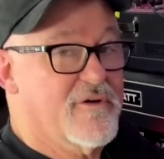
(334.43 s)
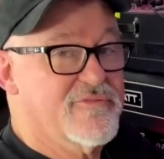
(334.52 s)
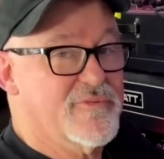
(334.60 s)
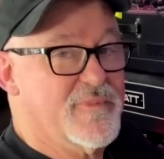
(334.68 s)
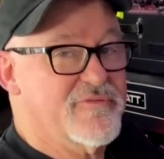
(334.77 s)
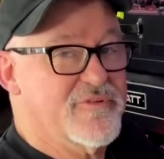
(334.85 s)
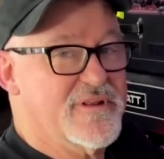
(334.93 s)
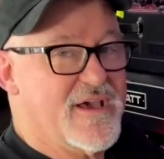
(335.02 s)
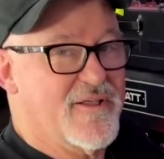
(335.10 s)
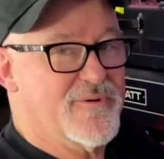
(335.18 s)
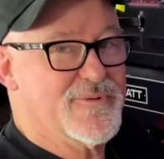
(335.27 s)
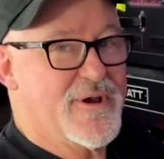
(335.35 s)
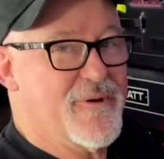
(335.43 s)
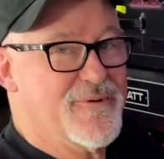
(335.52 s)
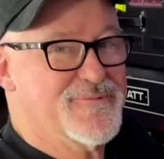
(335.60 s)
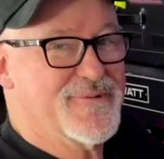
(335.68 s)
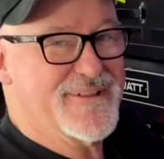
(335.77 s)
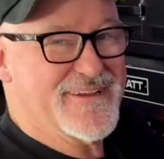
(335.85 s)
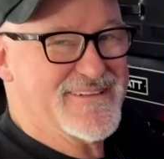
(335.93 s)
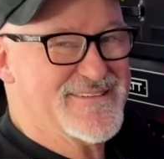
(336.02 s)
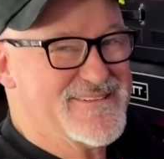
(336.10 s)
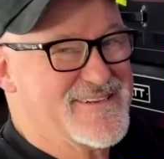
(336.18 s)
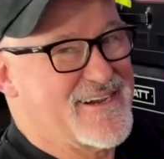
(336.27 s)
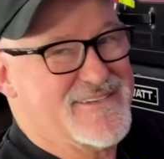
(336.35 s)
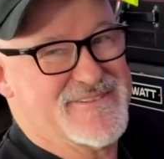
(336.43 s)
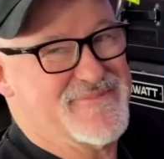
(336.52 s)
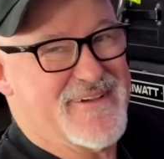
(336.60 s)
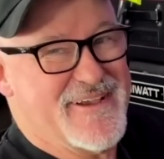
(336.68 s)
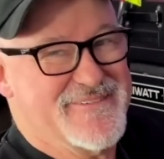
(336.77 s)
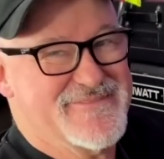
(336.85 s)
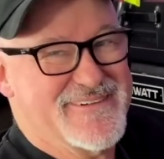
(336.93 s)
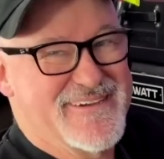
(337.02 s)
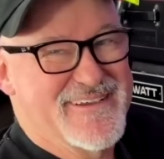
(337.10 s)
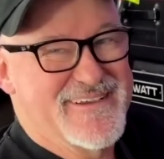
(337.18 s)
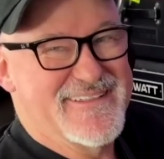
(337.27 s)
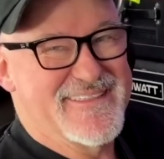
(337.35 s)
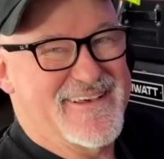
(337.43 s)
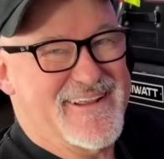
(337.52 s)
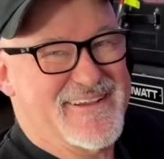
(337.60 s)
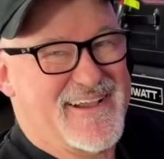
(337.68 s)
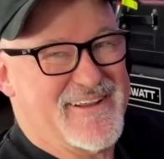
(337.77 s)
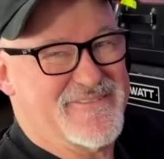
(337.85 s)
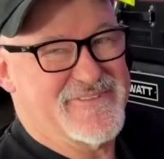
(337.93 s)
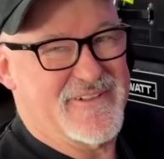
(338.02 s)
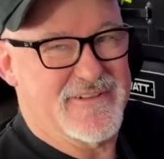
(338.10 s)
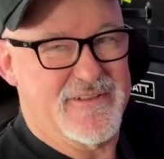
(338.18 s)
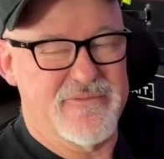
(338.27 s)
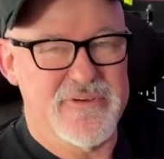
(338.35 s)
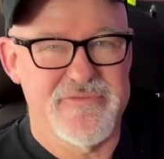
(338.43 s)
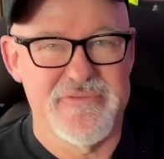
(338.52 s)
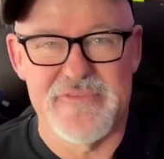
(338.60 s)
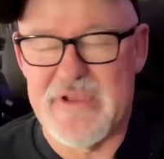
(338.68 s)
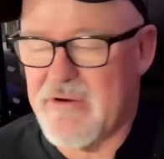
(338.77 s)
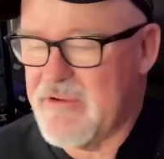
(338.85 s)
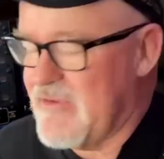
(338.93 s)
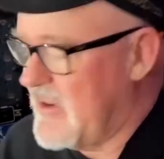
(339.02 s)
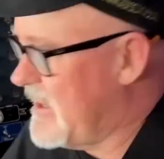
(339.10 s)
from my friend Howard Willing. It's just a custom amp that I kind of fell in love with. Very, very